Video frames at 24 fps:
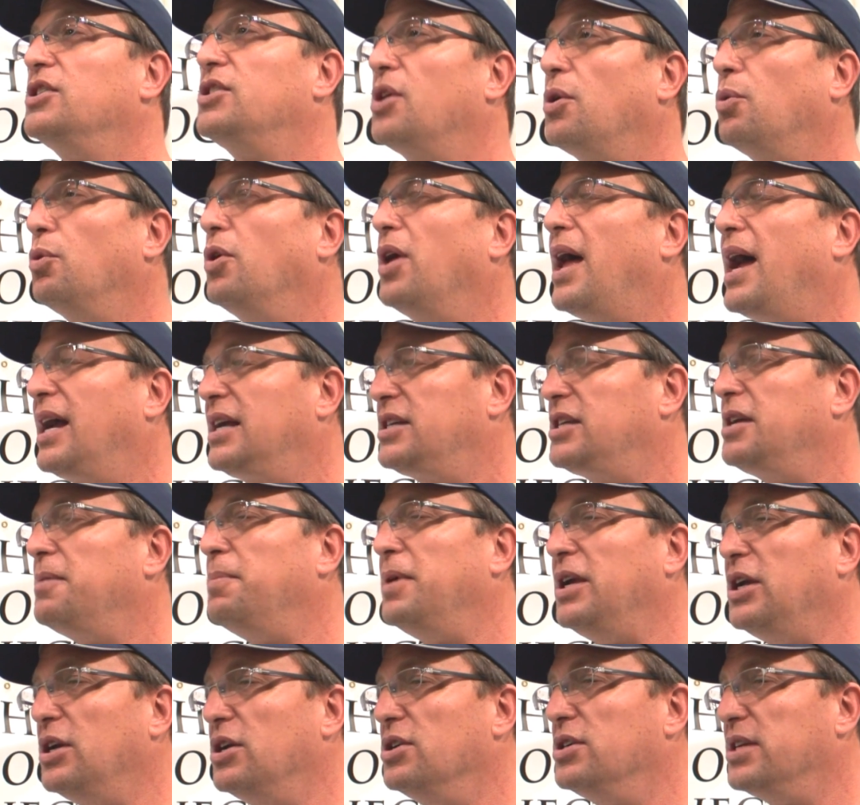So we'll actually
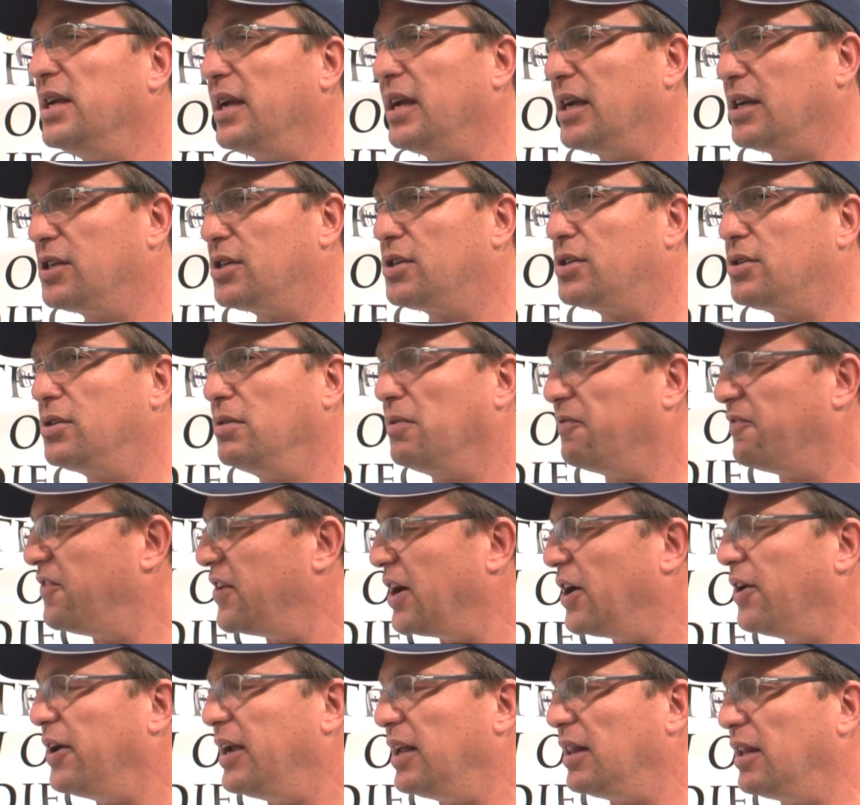be using
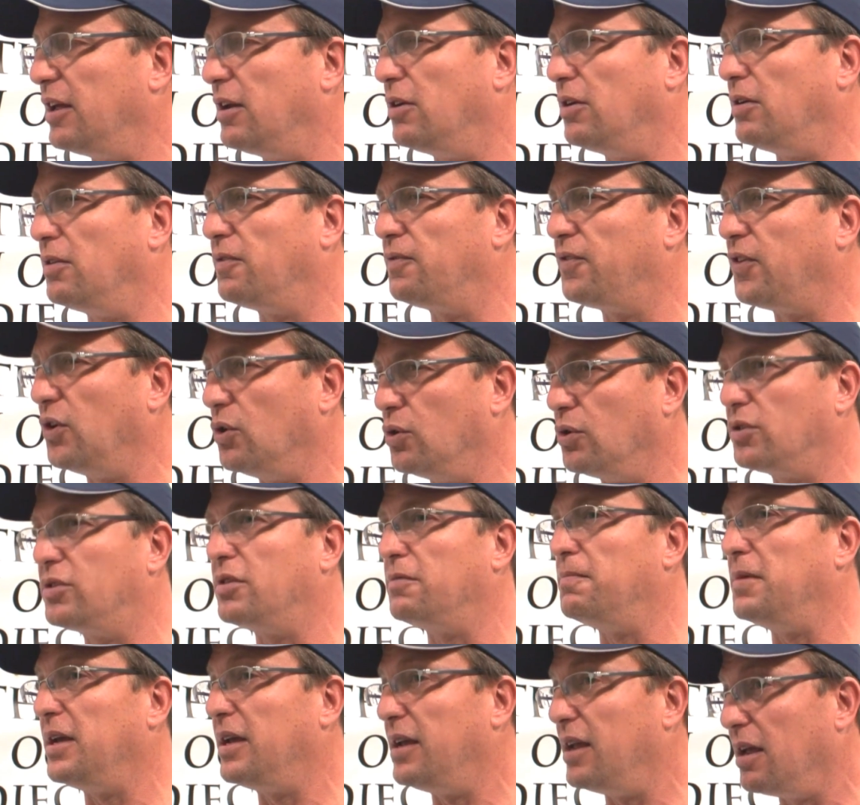very little fuel
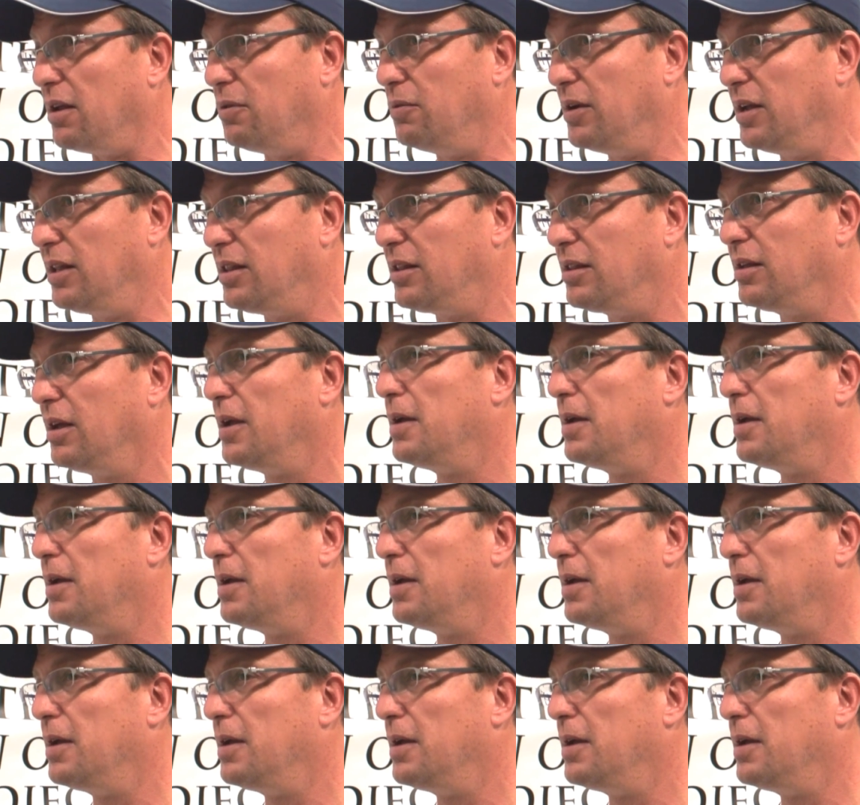to begin with,